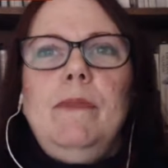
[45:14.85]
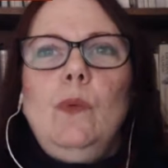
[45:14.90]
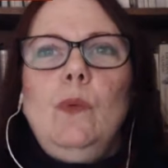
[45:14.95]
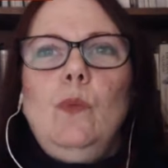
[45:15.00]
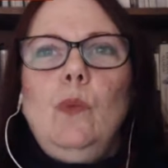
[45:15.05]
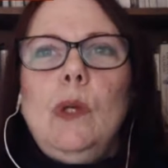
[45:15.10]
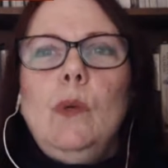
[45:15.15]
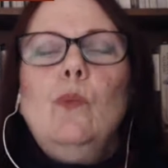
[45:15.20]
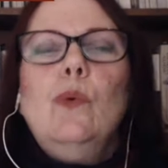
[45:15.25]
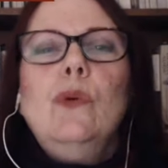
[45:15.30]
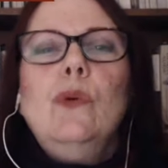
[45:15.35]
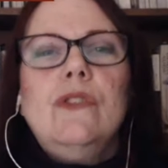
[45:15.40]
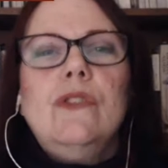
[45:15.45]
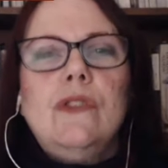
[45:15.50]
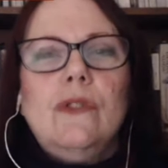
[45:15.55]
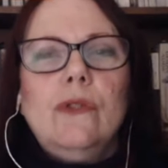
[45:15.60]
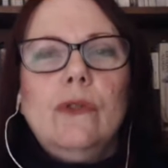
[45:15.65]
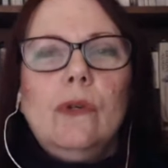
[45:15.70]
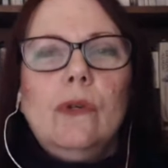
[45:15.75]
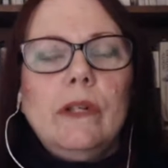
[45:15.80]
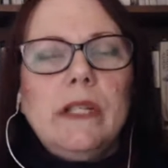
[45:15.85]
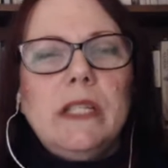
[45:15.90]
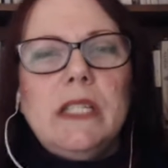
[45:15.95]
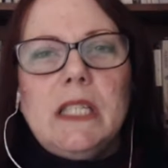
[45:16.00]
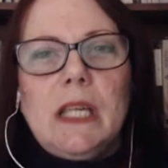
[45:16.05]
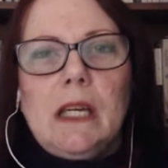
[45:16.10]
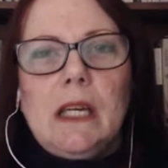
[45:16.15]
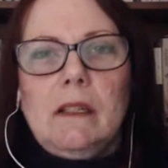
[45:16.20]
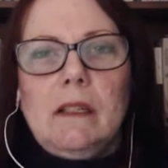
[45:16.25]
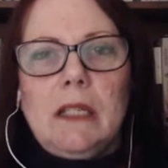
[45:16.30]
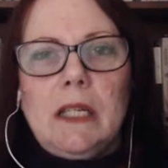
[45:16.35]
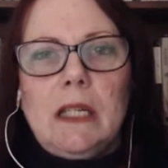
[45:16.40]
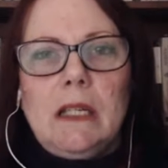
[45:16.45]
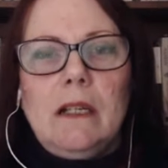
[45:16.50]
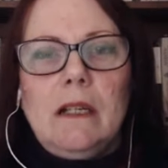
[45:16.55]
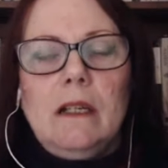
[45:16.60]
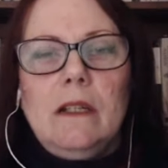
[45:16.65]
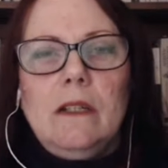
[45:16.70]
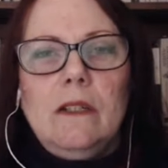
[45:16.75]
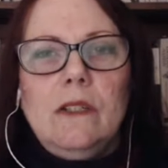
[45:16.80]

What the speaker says: when we're storytelling